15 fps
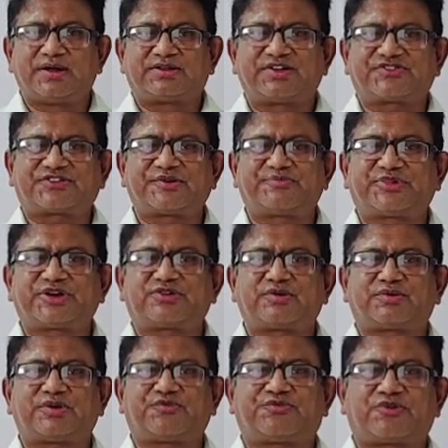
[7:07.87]
the subject
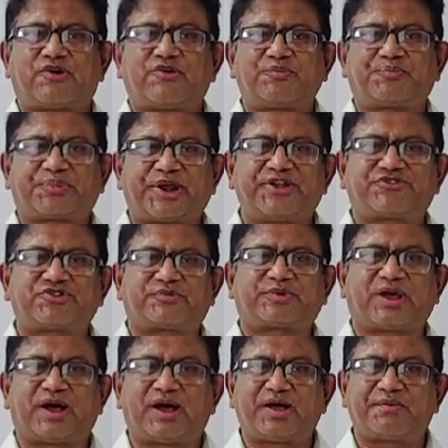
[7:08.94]
of the front page of
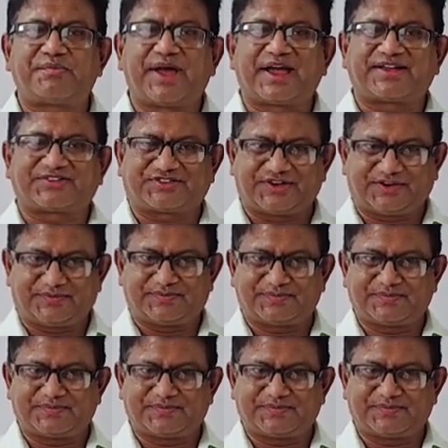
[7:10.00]
the magazine.